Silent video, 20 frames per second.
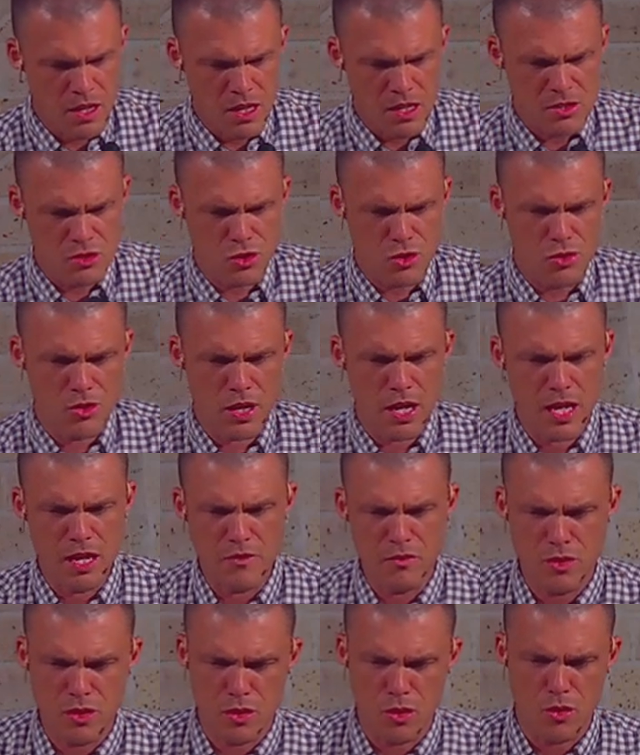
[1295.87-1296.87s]
And so
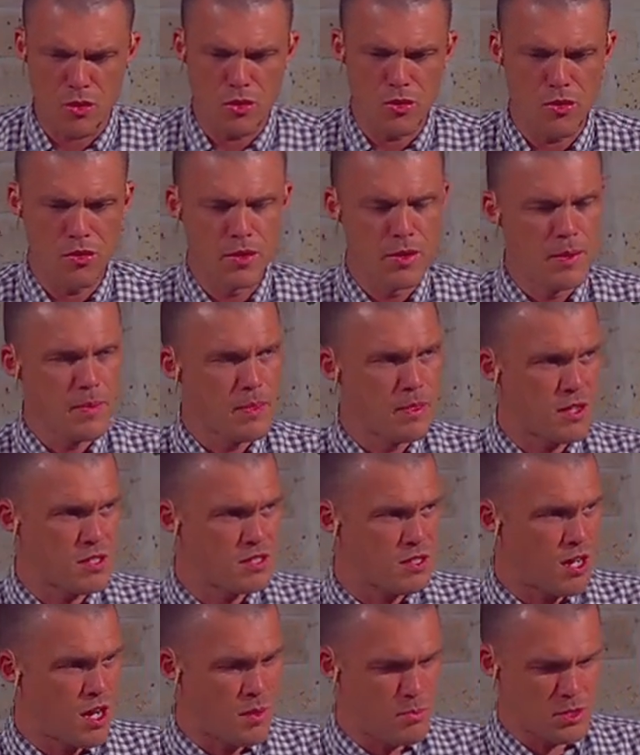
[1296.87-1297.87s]
even though the
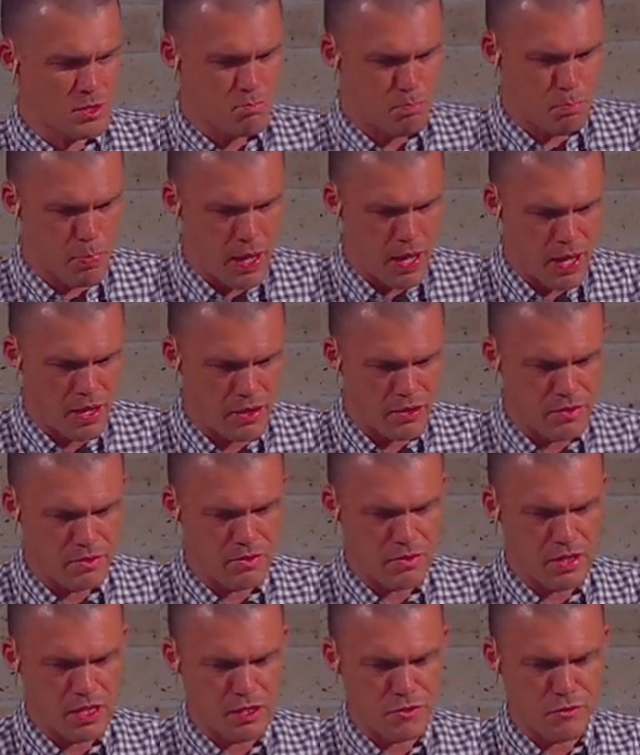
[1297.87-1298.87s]
psalmist's bed
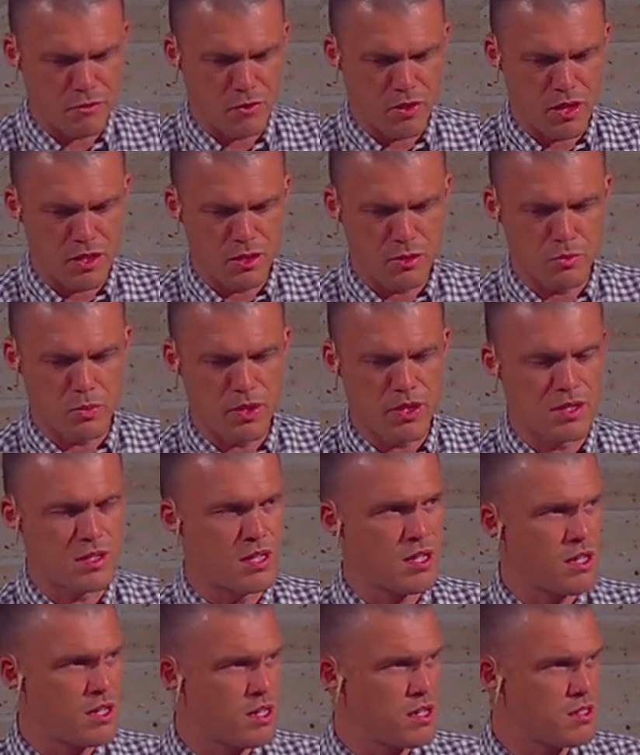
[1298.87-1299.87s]
is flooded with
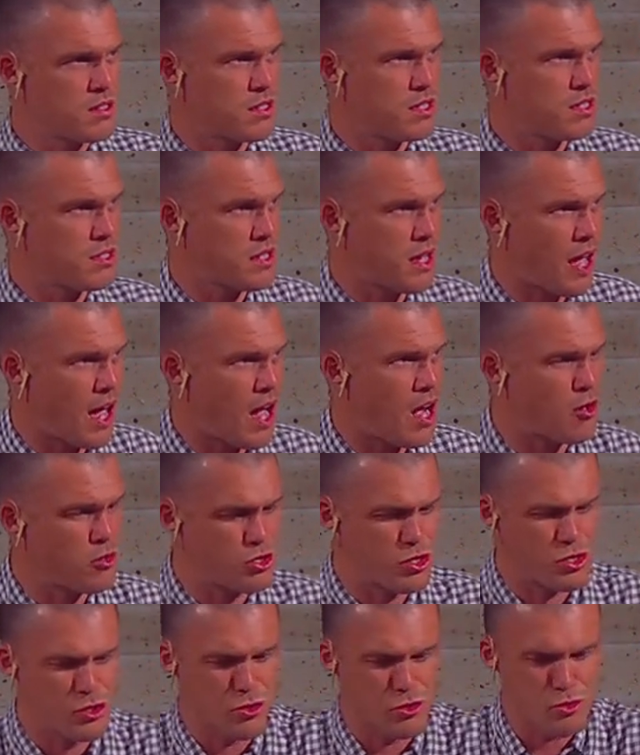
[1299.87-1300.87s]
tears and his
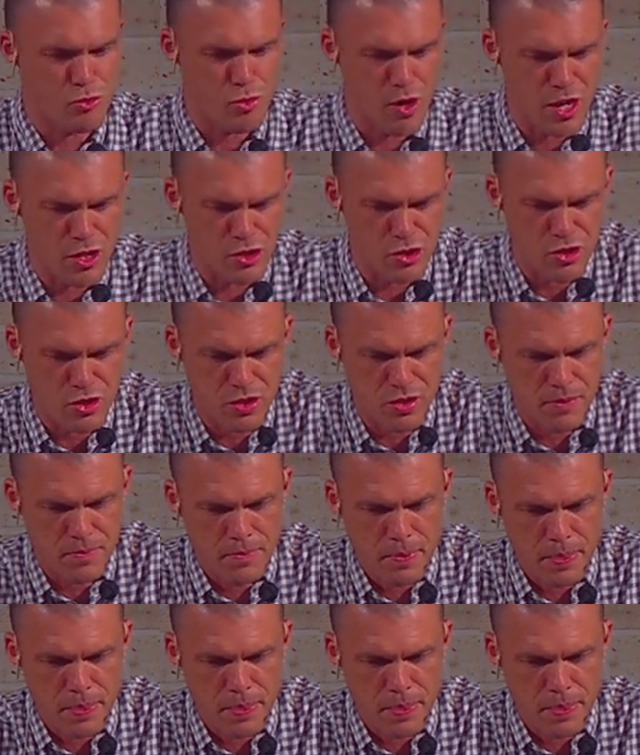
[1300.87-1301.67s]
couch is drenched,